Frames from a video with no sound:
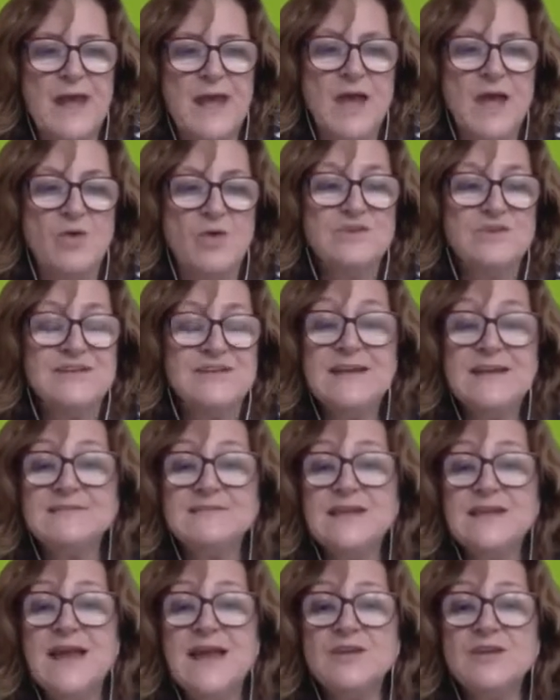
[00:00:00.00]
On the next
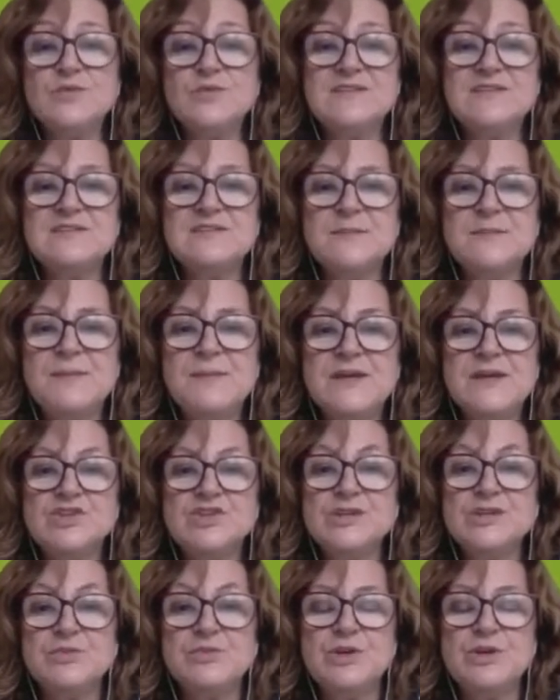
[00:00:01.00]
slide, we see the picture
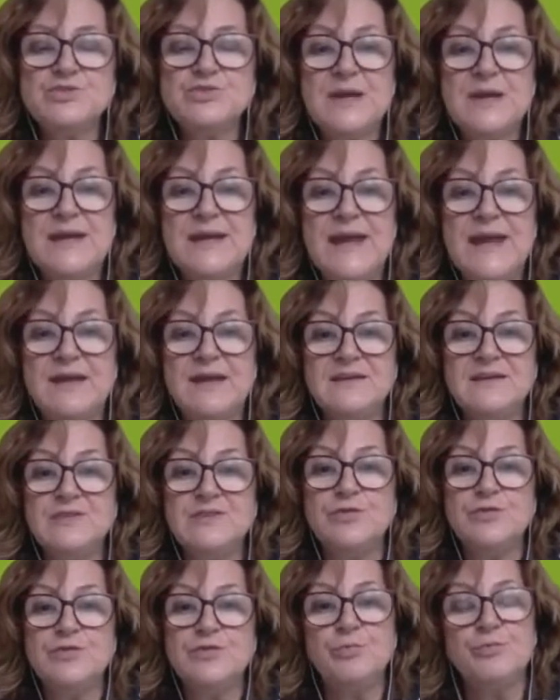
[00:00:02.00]
which we created
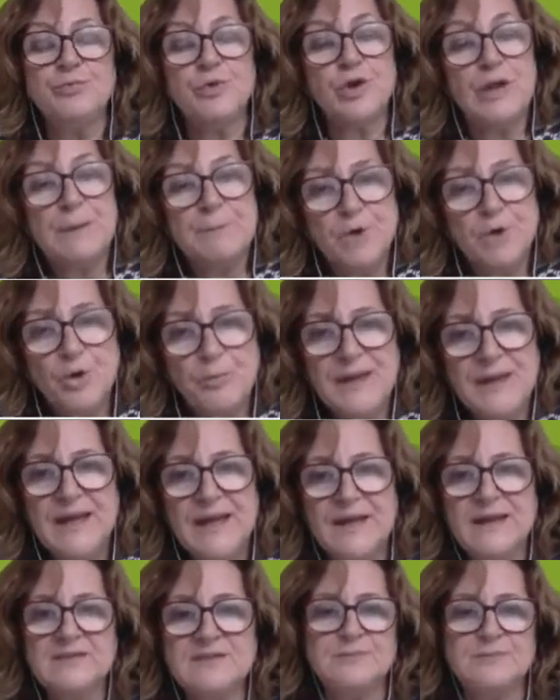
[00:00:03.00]
for polypropylene
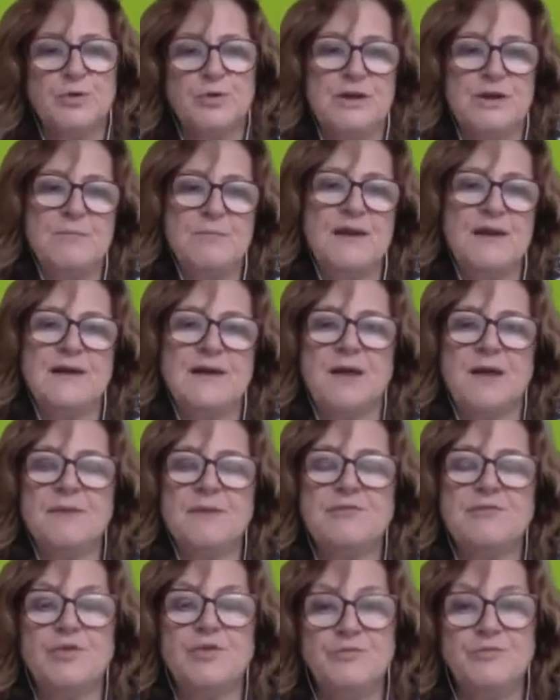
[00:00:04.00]
as polymer coming
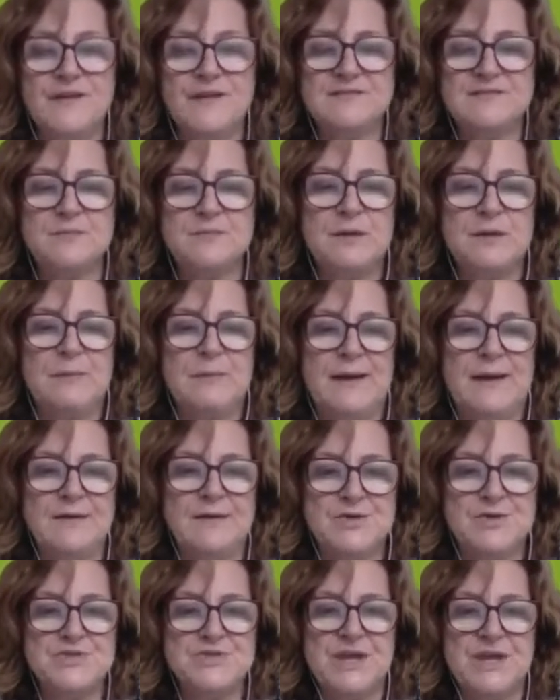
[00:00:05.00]
from flexible
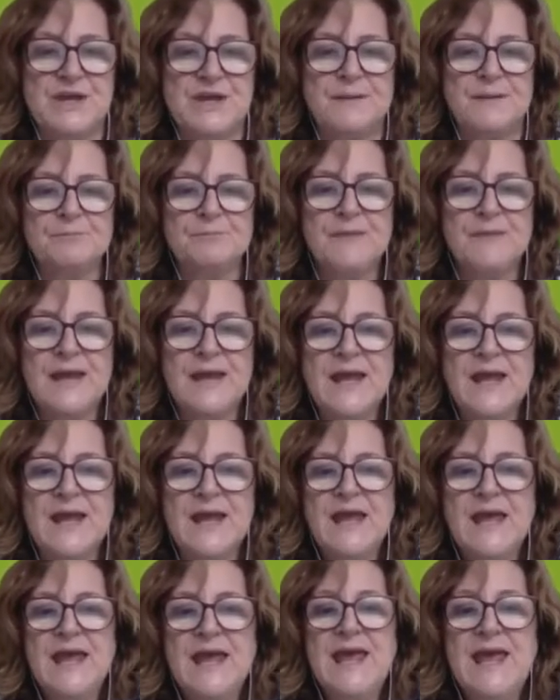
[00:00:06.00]
packaging.
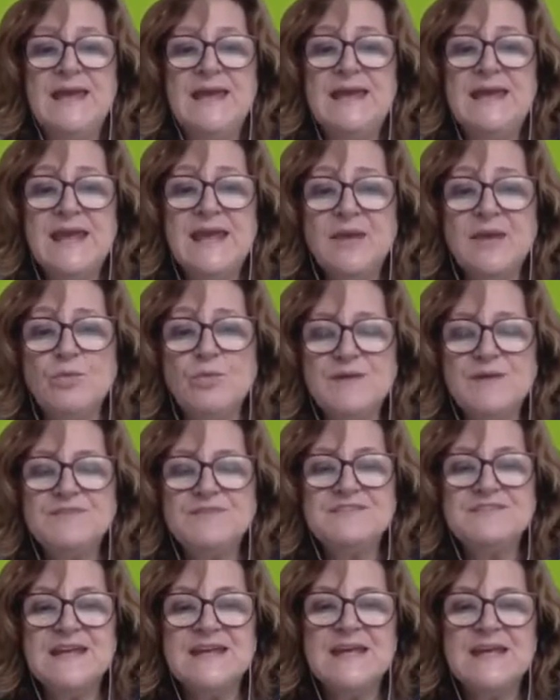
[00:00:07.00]
And here we've
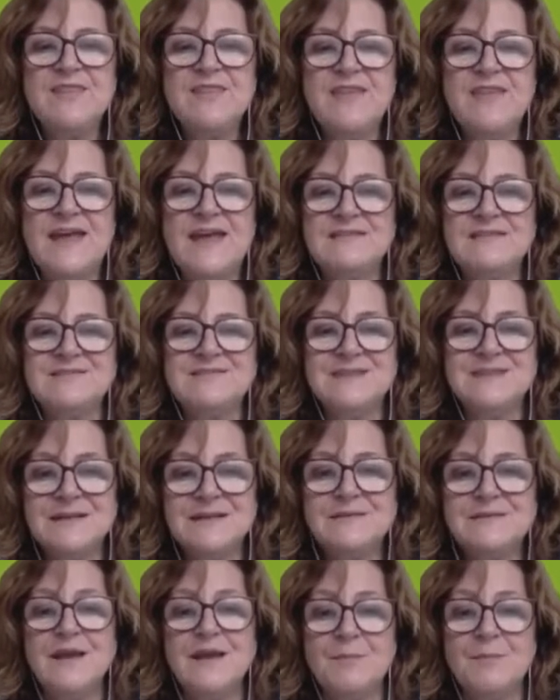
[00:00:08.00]
seen that
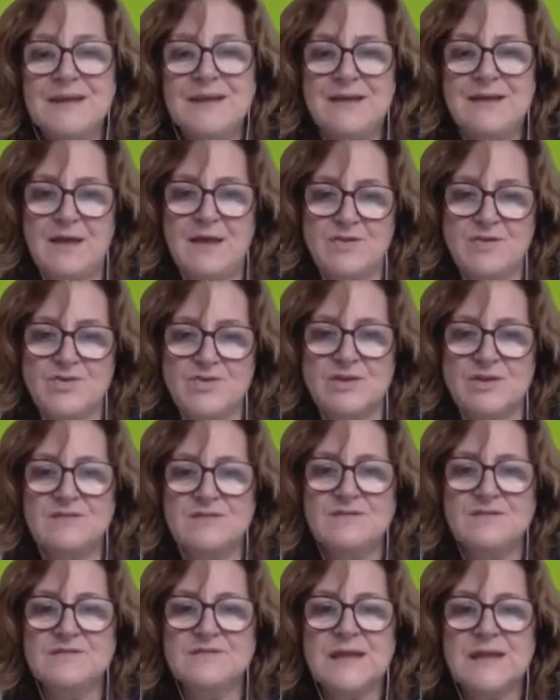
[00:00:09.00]
certain
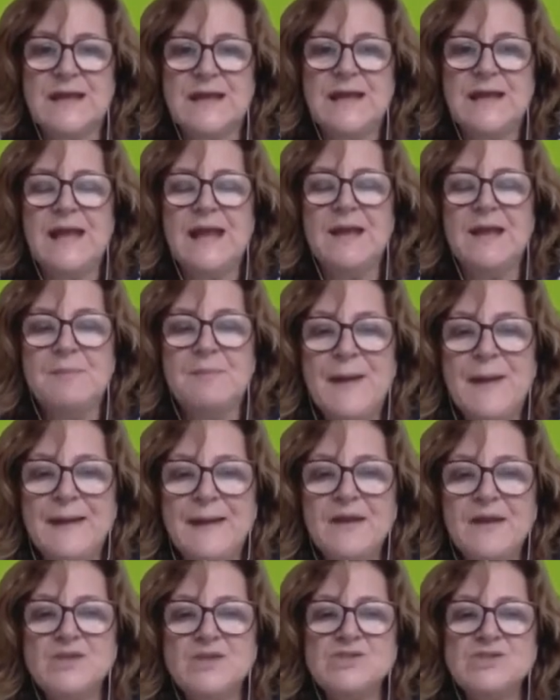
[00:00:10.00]
applications like
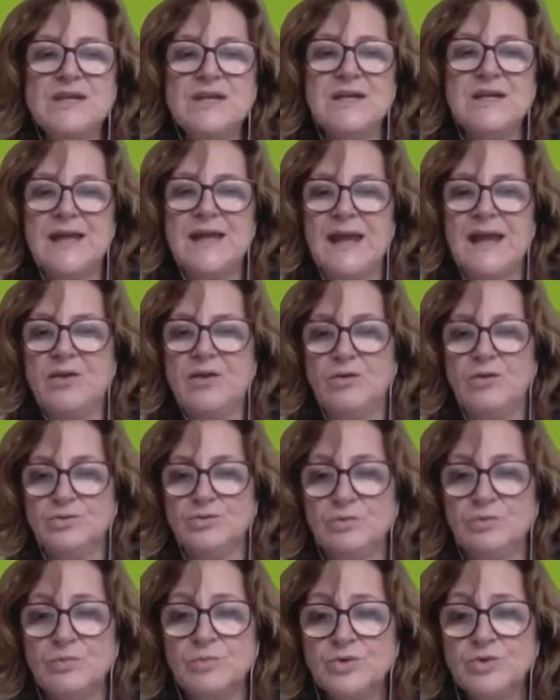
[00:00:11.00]
packaging, like
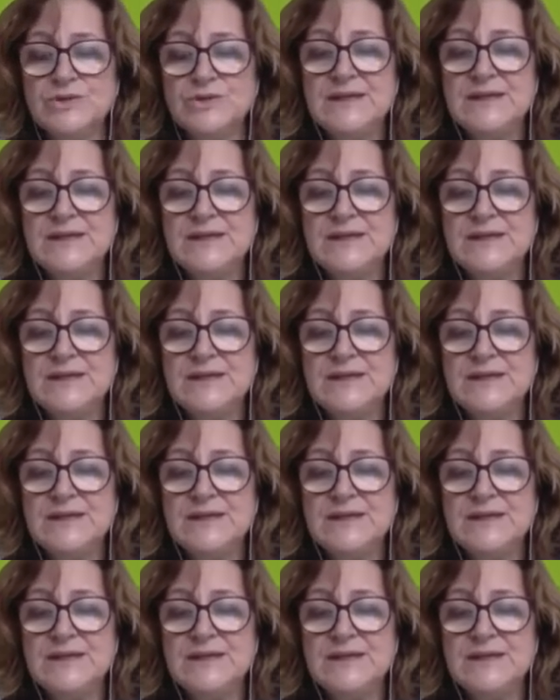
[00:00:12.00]
automotive,